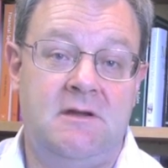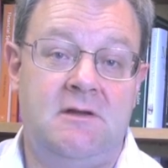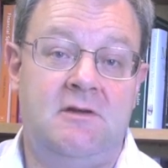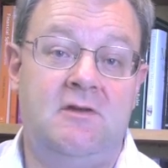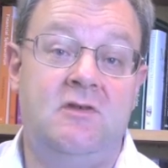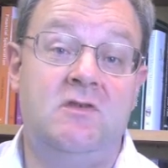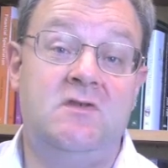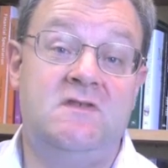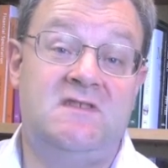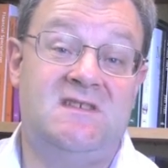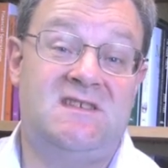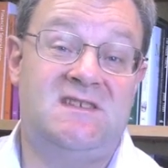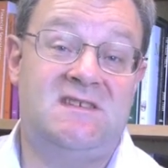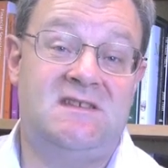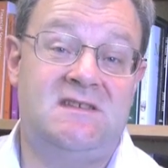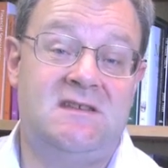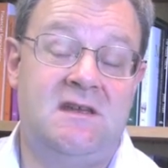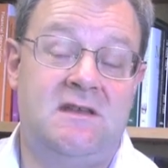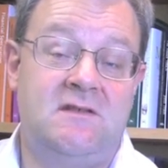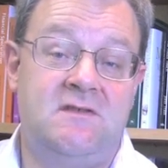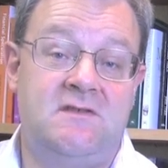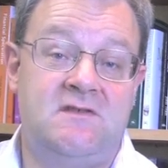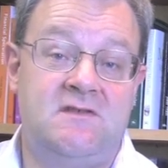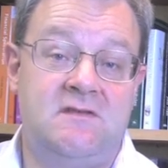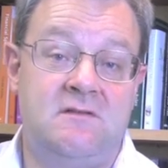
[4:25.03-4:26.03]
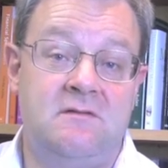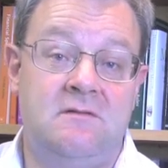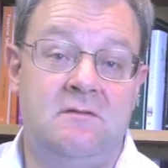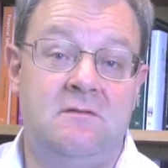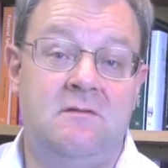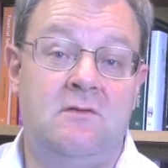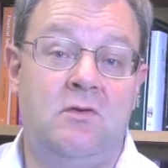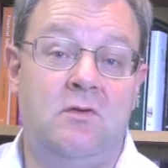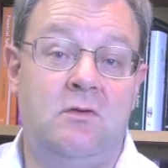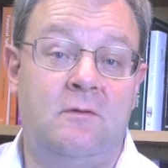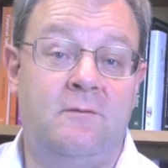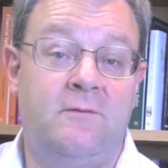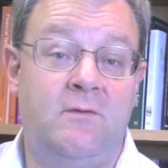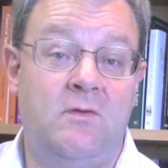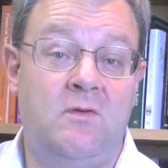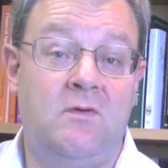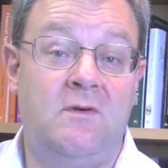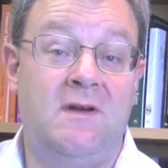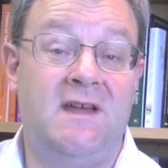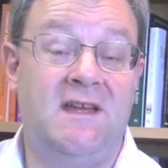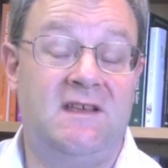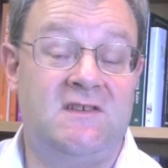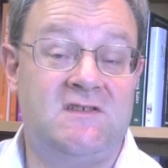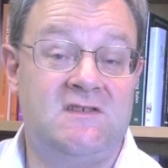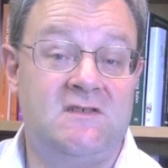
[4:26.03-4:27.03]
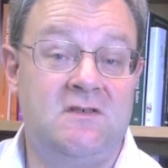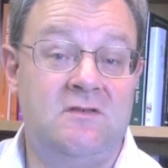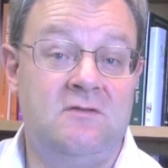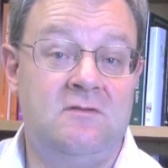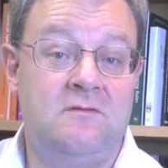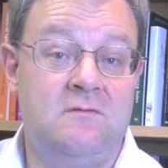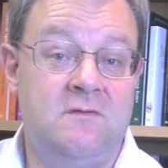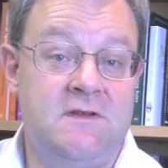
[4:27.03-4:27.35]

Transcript: Losers tend to look for external